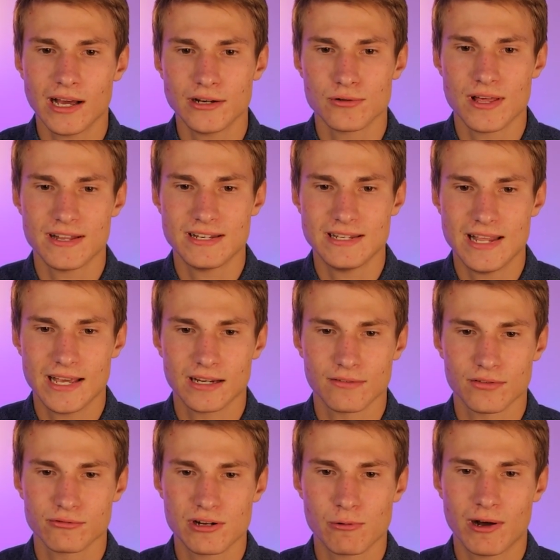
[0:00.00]
I know that
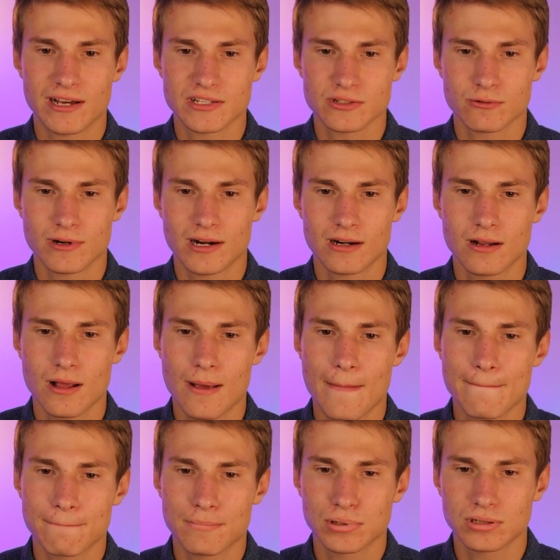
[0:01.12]
negative 3y squared
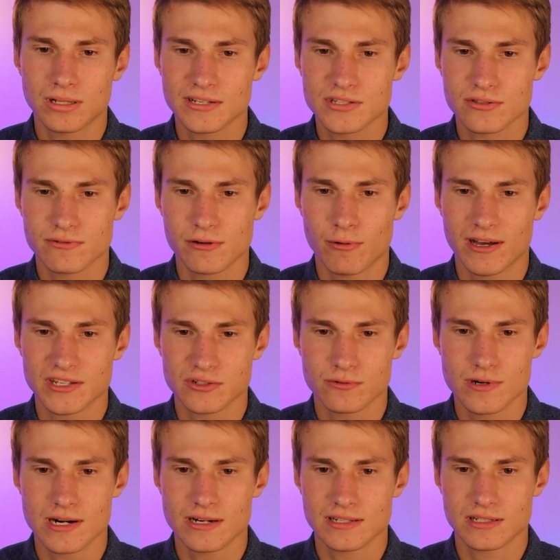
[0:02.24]
plus 3y
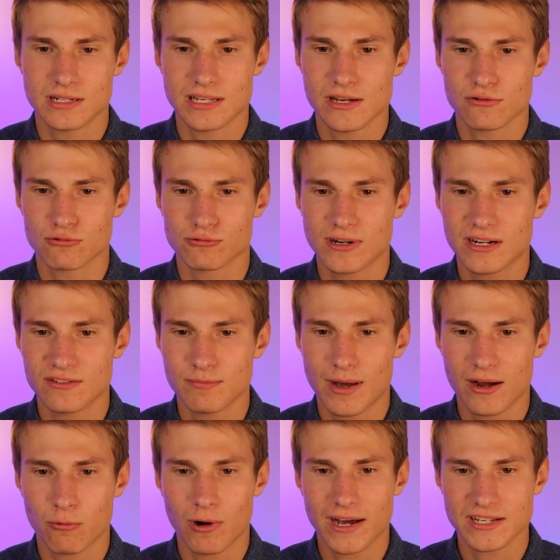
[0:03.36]
squared is going to get rid of
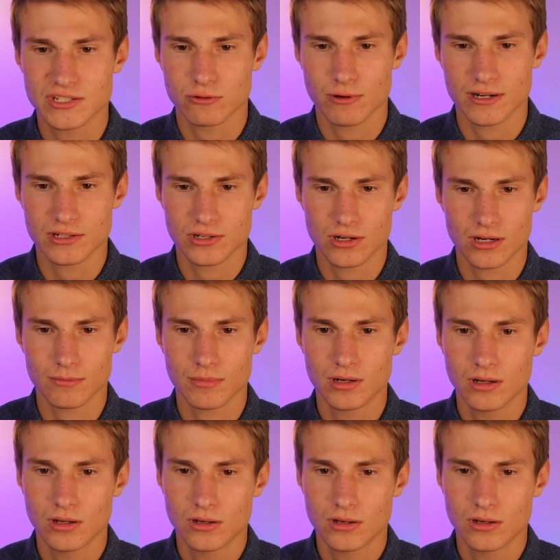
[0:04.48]
my y squared term.